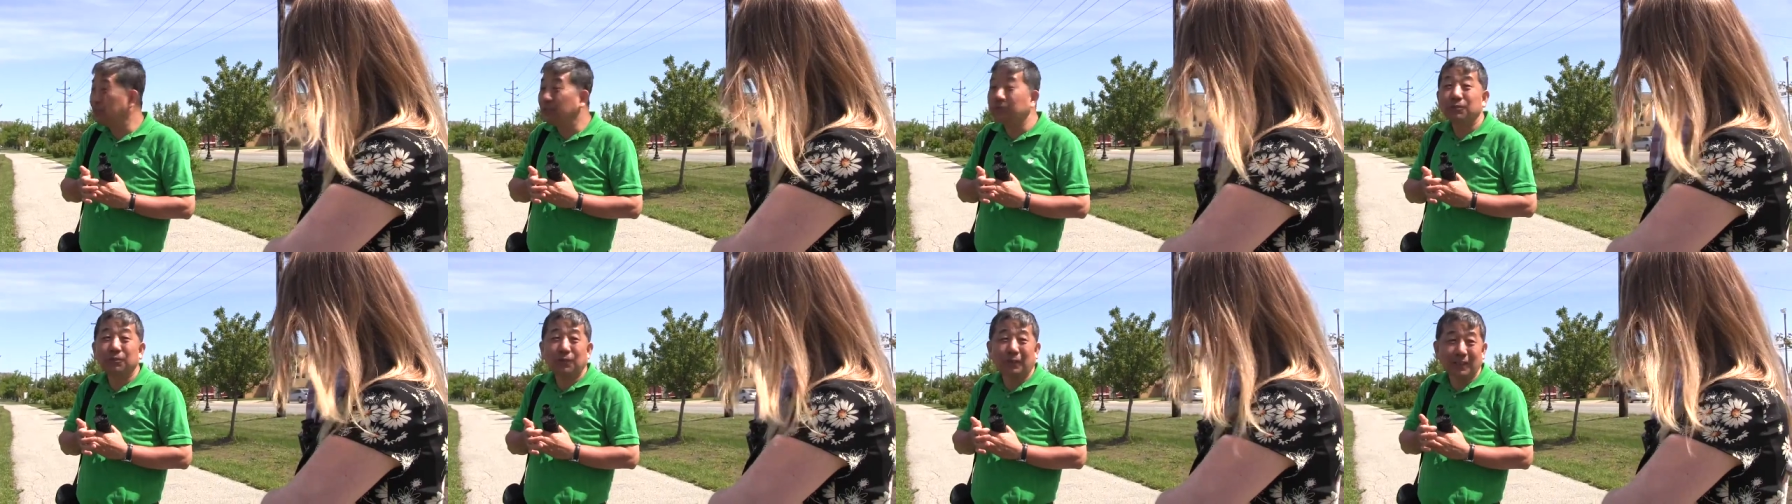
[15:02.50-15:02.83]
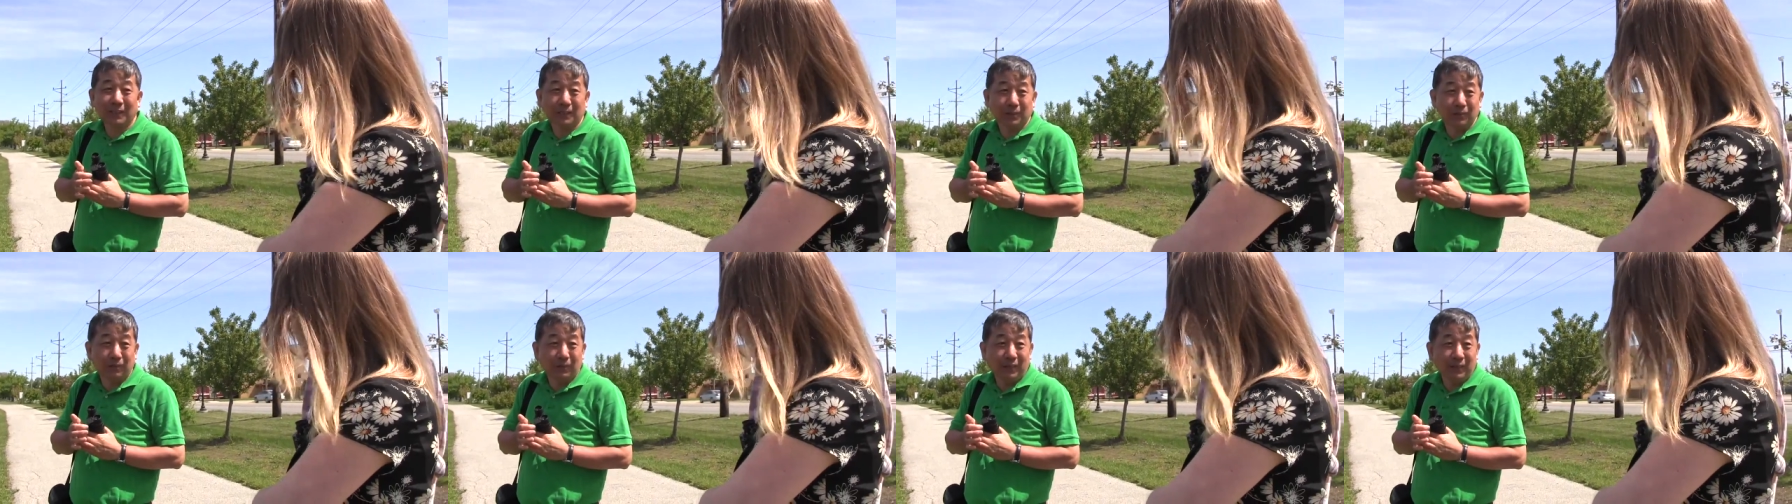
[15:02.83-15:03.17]
tundra
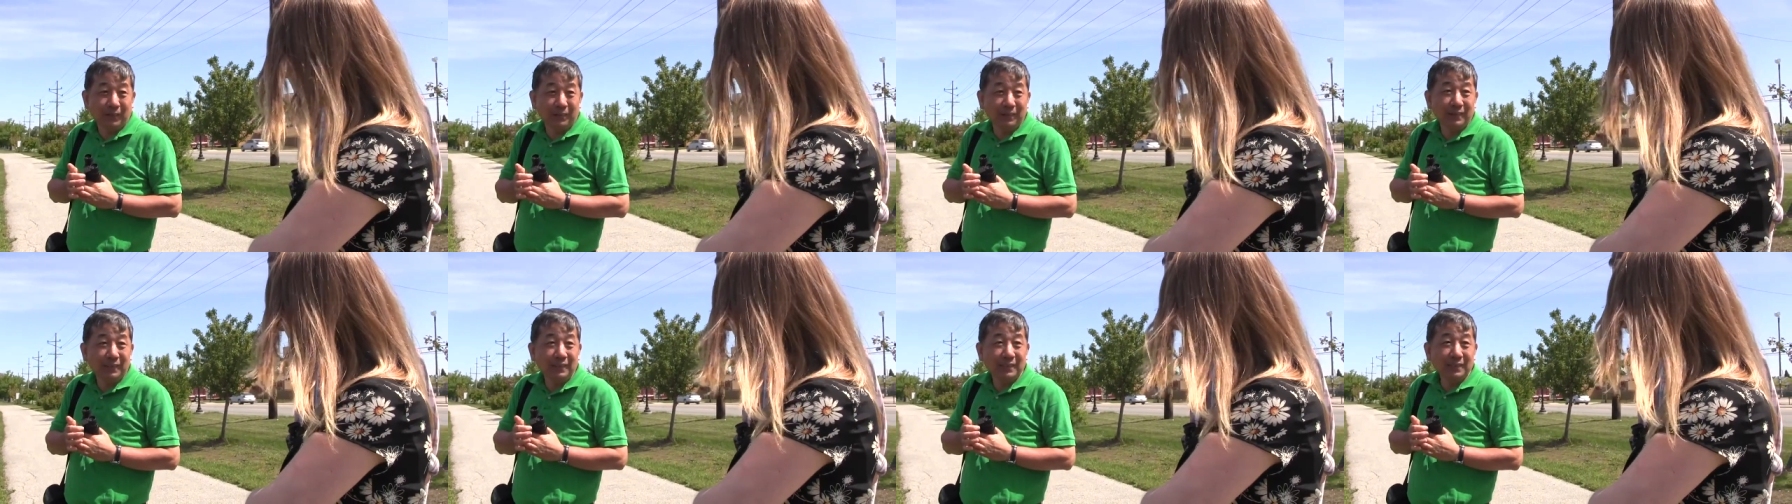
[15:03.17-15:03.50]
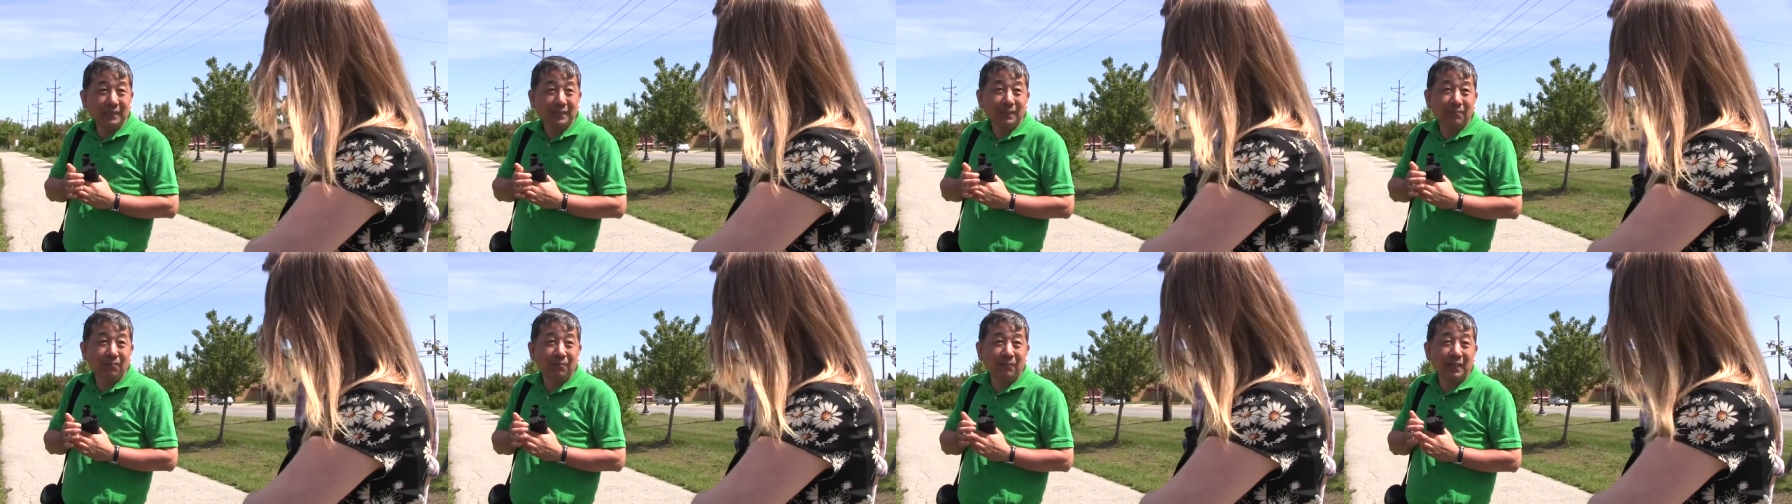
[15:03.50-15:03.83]
swan.
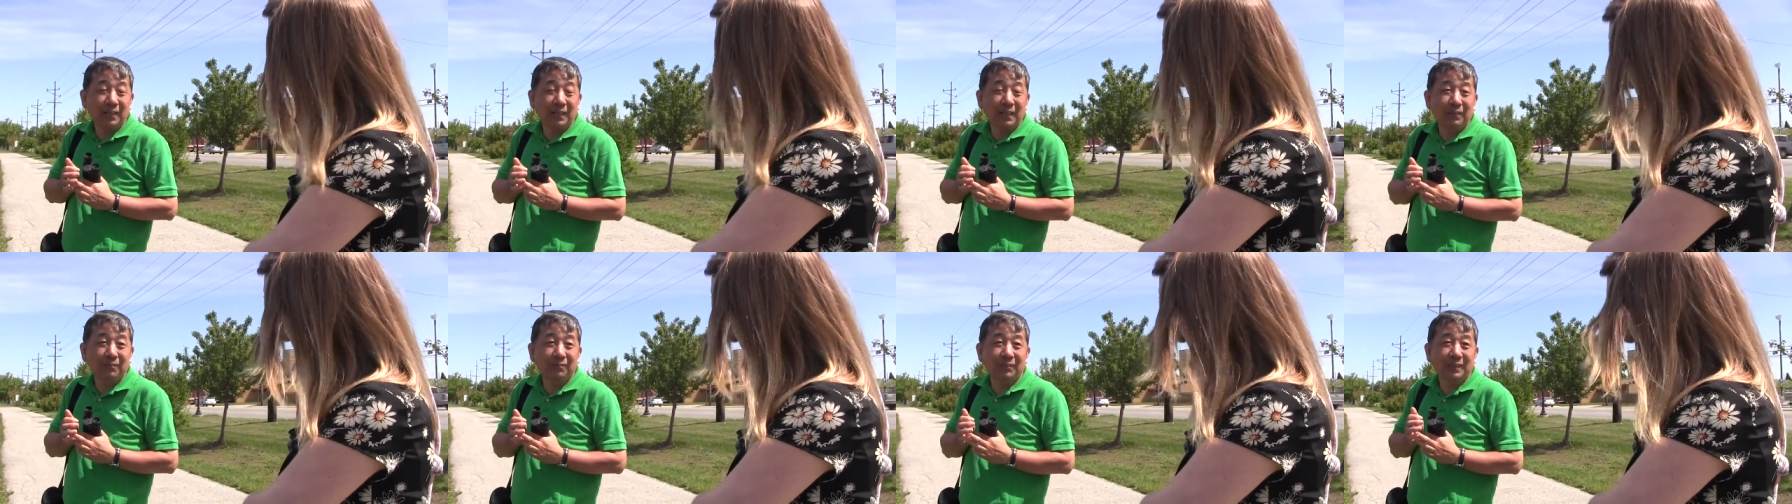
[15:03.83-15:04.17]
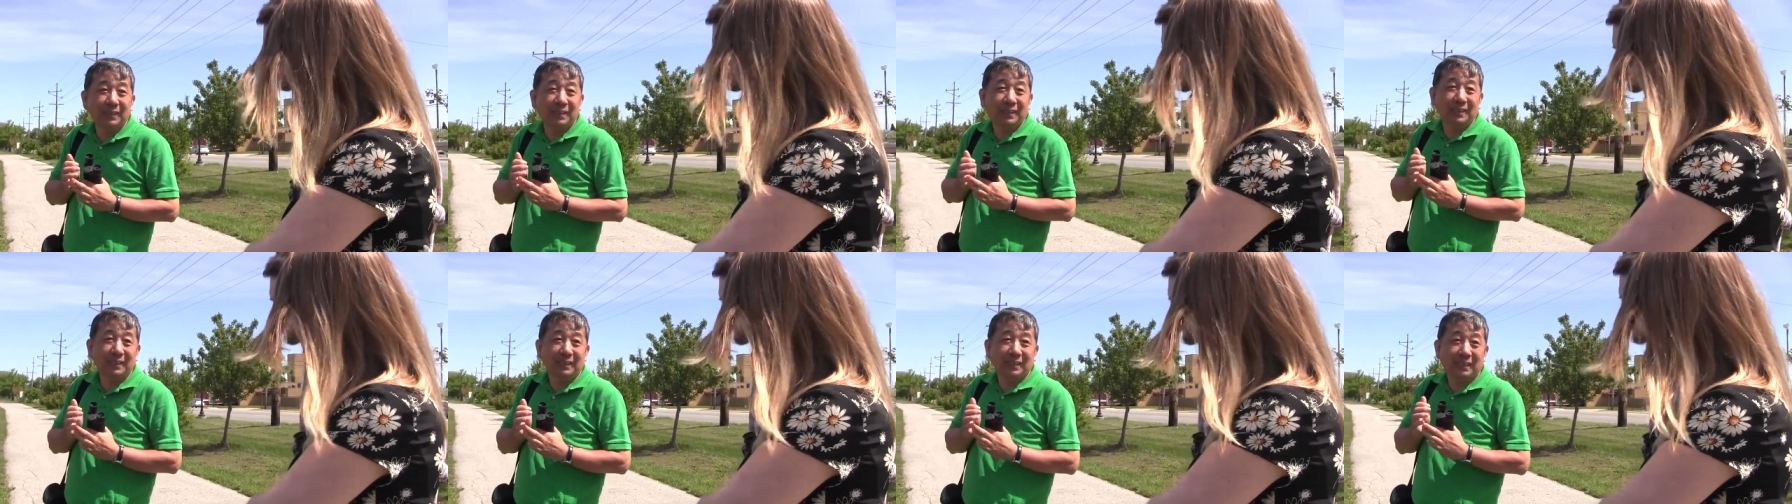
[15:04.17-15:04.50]
It's very
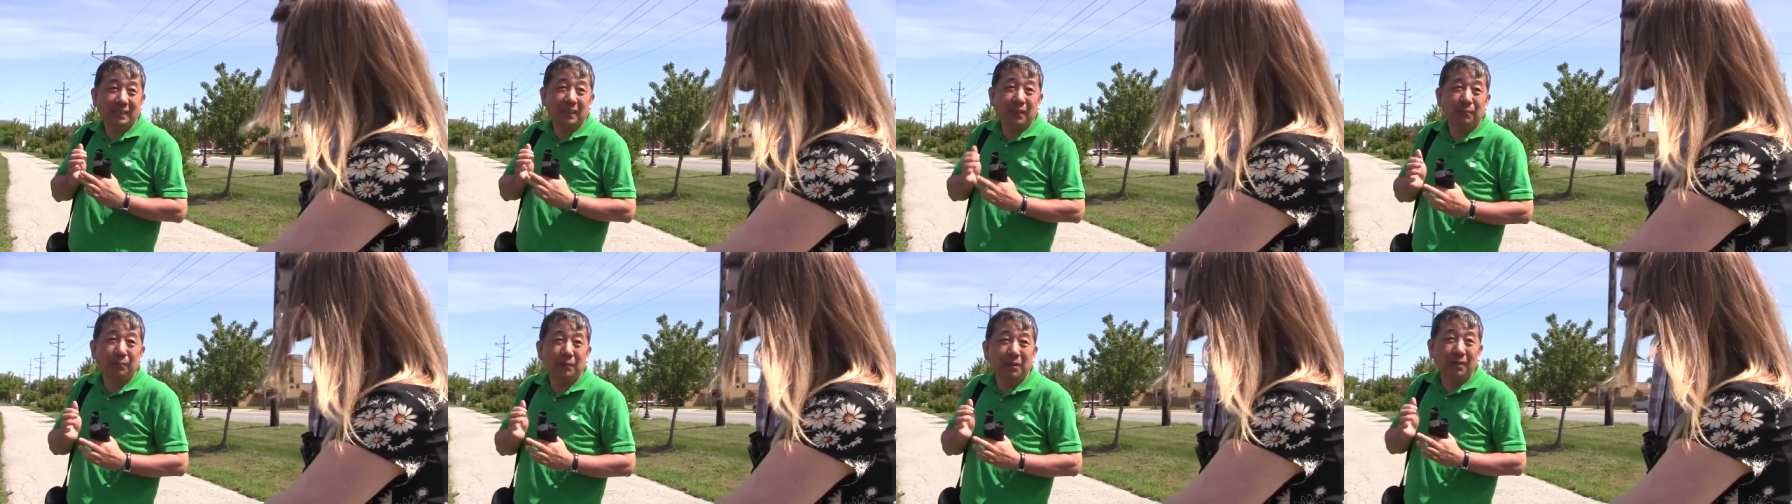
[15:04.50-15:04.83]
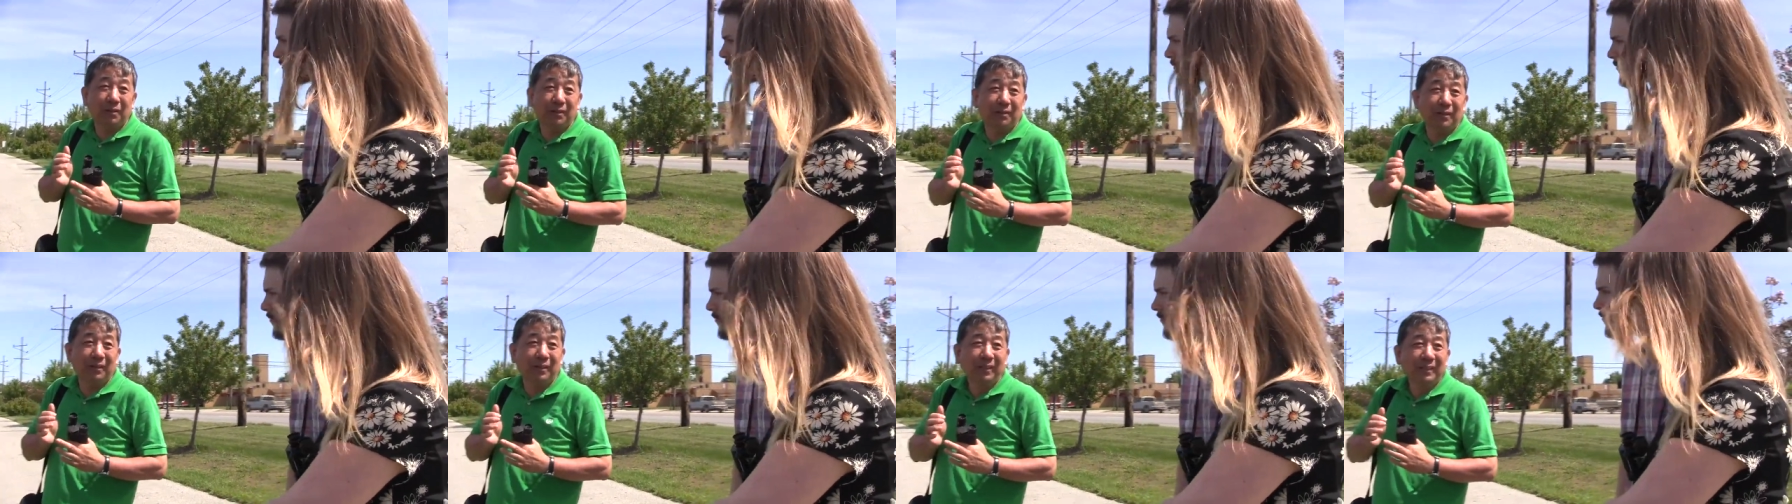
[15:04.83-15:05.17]
much
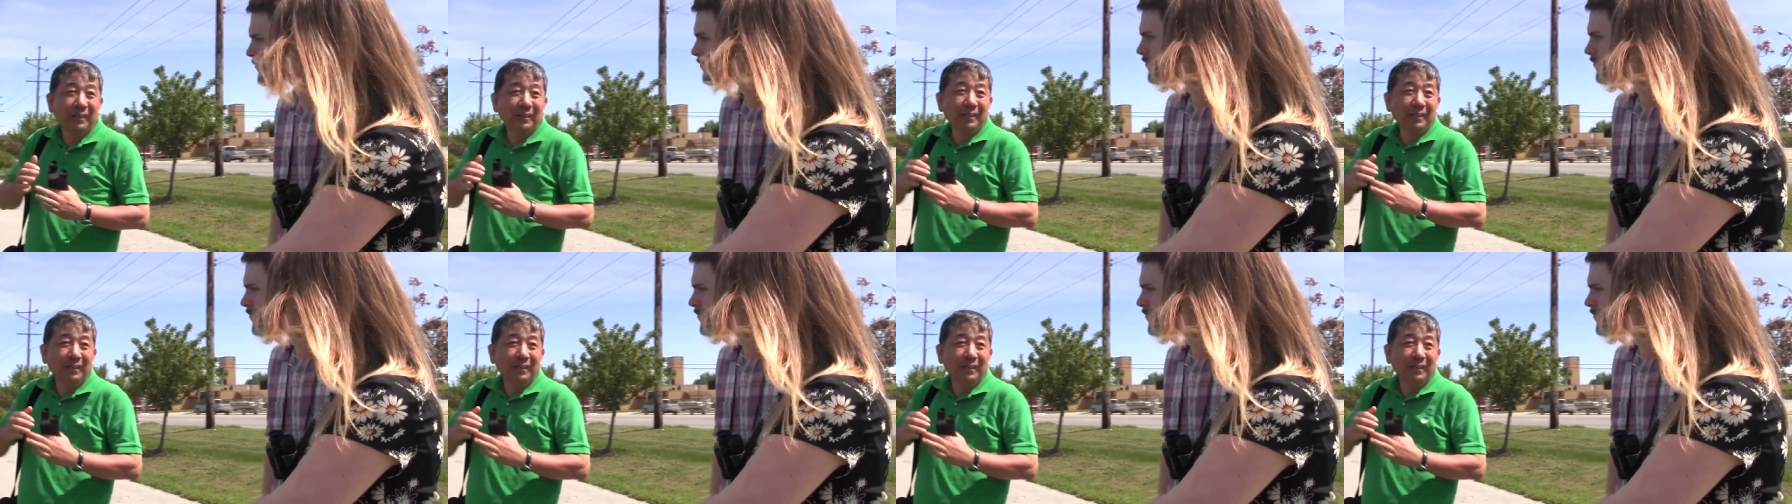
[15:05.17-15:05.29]
similar